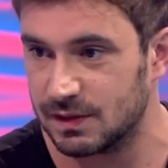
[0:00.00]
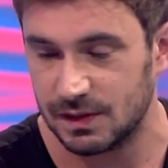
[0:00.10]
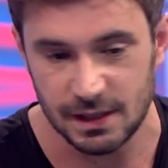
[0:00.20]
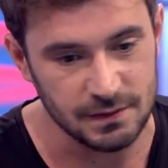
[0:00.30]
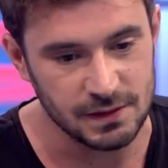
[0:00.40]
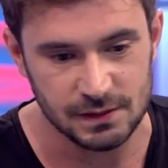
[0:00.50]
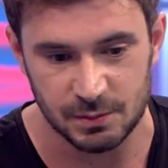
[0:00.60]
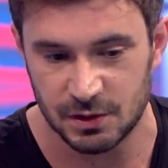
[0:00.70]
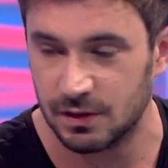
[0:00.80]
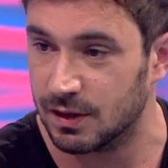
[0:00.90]
he's seen this
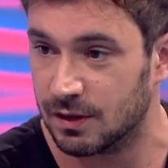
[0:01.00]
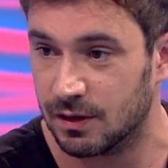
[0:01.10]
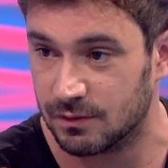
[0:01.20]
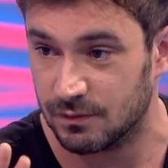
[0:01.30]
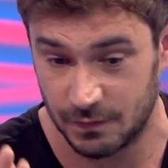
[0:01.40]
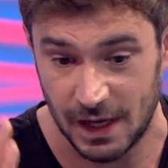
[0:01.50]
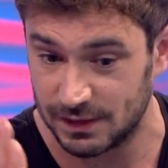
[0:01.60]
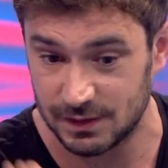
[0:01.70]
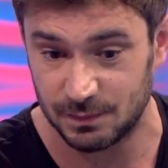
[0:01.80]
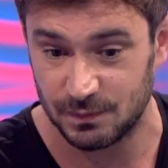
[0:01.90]
opportunity and gone,
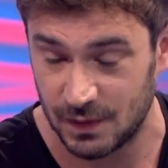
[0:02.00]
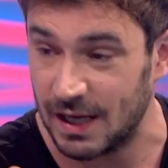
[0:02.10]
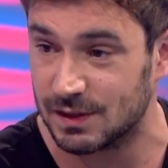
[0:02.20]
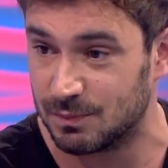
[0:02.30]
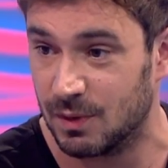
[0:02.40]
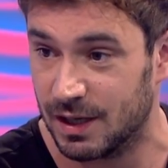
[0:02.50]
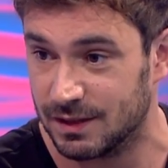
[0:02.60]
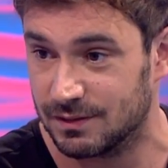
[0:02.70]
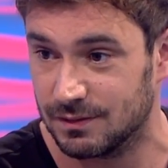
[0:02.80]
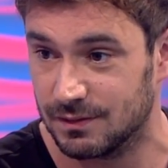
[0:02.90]
that's that's my